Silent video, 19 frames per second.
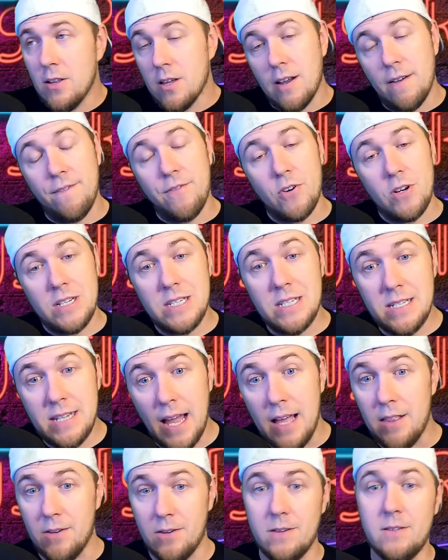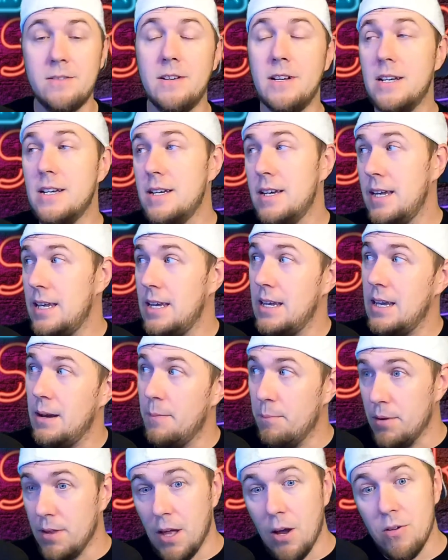looking for a cellar
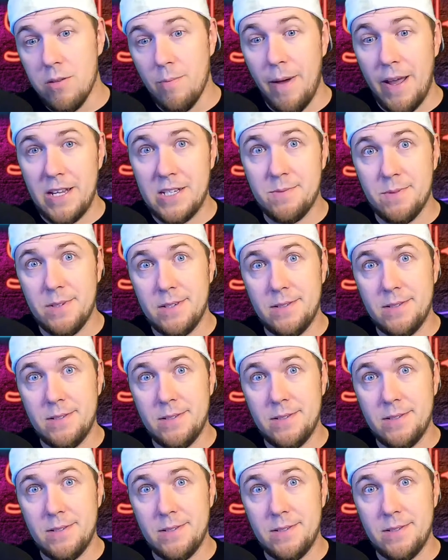below the basement.